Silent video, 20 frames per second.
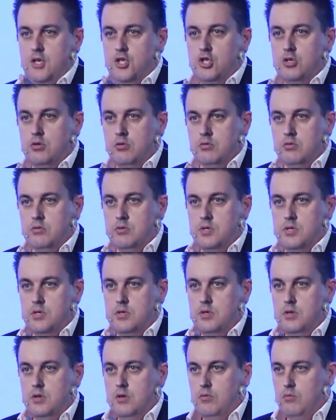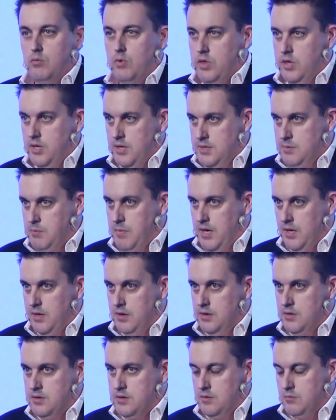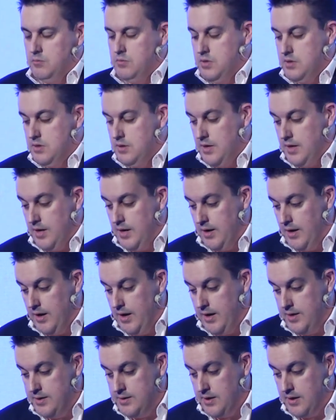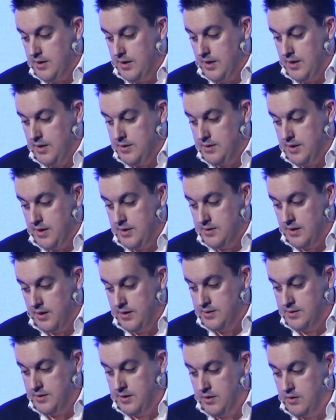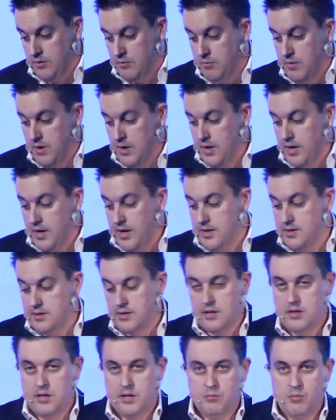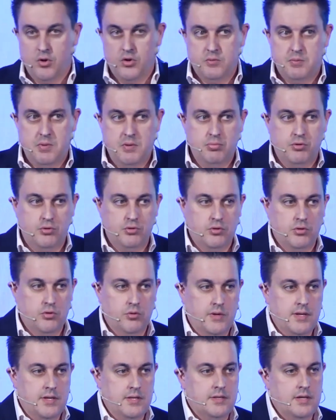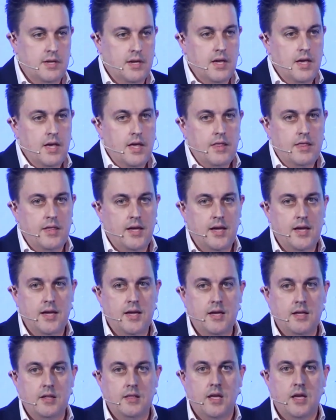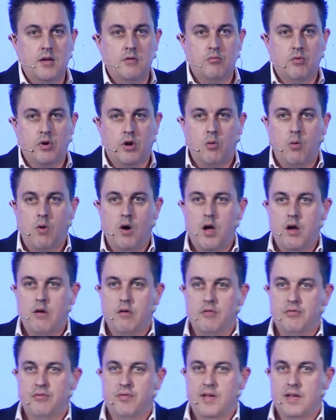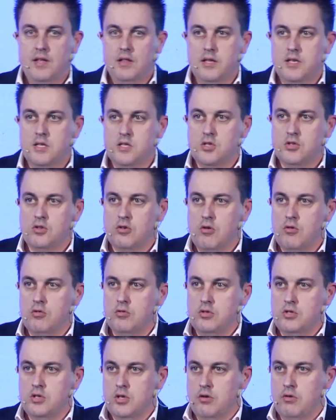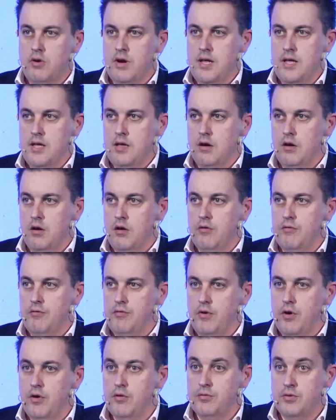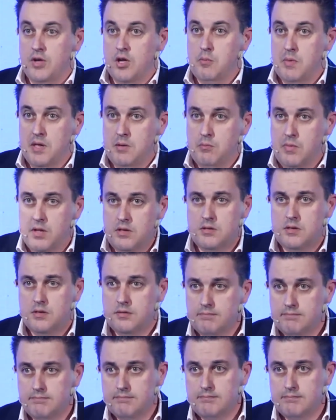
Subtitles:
issues with these mechanisms, as I see them, and as I think most people do, is they require a fairly strong degree of commitment.